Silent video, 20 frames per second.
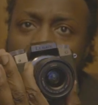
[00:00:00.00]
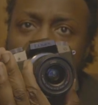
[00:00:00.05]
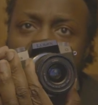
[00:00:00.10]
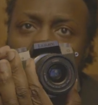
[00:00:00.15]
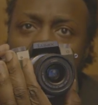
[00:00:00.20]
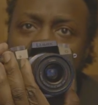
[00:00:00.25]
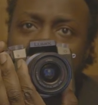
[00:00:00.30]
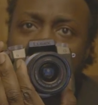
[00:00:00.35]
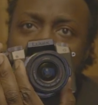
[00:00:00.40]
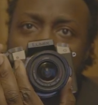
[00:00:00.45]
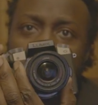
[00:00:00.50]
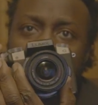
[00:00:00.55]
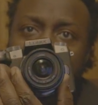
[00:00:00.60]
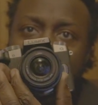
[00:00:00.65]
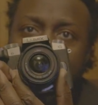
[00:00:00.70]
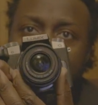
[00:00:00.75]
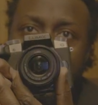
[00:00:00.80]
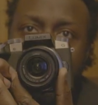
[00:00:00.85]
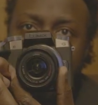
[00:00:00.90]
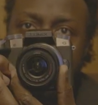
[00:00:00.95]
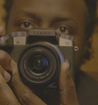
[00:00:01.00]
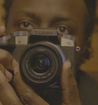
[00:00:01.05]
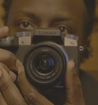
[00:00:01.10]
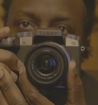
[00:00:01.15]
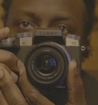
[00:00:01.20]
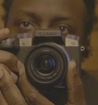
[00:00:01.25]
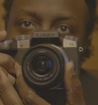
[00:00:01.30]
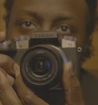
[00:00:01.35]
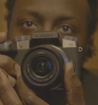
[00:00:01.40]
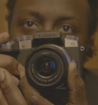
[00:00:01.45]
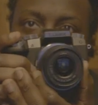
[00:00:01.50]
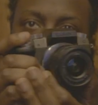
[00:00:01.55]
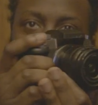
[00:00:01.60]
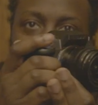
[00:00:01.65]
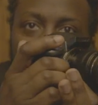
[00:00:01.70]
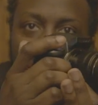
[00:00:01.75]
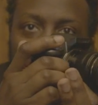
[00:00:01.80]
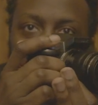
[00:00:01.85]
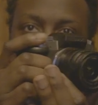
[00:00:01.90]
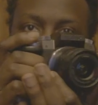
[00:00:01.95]
and you trying to catch it? When you doing it
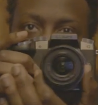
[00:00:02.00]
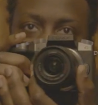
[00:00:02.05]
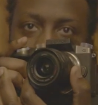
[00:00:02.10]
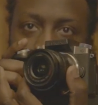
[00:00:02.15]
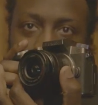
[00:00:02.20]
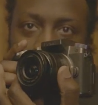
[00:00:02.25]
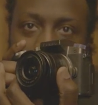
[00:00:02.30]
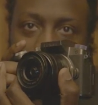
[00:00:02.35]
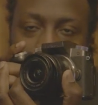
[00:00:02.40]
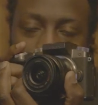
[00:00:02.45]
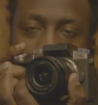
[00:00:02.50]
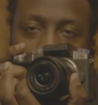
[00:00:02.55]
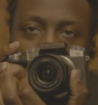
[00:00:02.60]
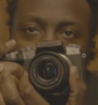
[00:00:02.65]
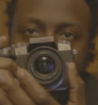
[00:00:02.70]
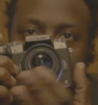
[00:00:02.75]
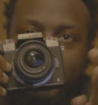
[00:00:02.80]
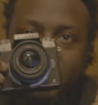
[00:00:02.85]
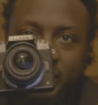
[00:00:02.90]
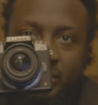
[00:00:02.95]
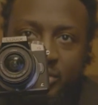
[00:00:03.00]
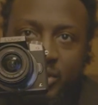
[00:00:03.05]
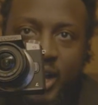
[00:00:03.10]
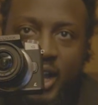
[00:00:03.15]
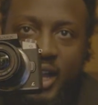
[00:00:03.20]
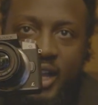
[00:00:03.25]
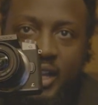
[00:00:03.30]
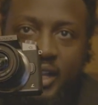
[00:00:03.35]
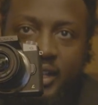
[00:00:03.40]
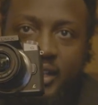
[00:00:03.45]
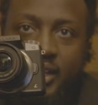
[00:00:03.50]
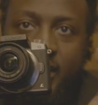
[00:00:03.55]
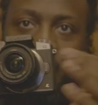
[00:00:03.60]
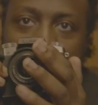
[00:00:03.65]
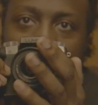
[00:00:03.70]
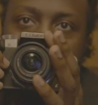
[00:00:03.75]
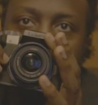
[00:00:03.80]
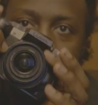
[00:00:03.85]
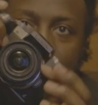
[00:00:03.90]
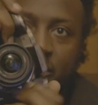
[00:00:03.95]
like this, you can catch more because it's wide.
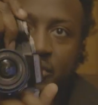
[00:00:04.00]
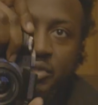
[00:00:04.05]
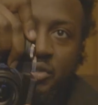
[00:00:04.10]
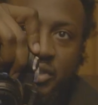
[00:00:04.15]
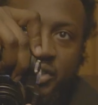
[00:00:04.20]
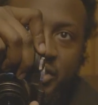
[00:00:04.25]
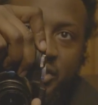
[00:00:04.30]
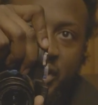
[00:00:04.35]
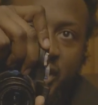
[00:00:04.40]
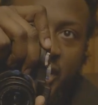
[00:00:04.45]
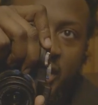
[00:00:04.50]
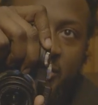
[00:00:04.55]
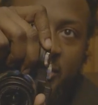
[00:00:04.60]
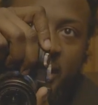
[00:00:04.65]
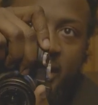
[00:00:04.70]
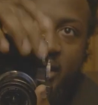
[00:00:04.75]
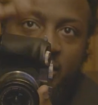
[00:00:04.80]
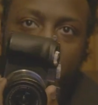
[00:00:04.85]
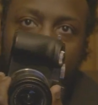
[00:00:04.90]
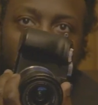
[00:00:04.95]
When you doing it straight up like the